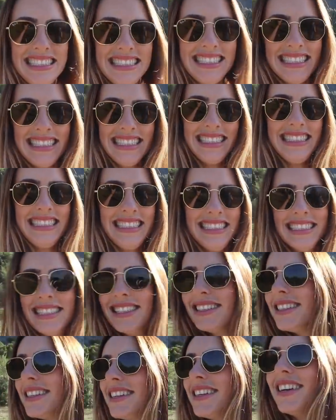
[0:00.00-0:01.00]
Yee!
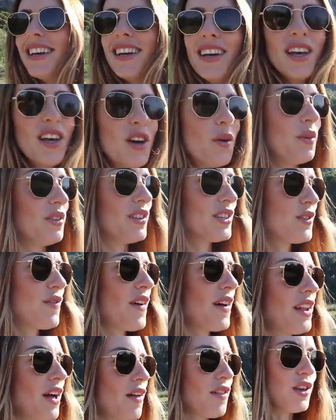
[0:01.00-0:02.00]
We just
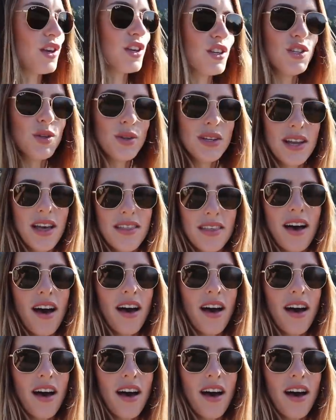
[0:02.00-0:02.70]
found out that you can do another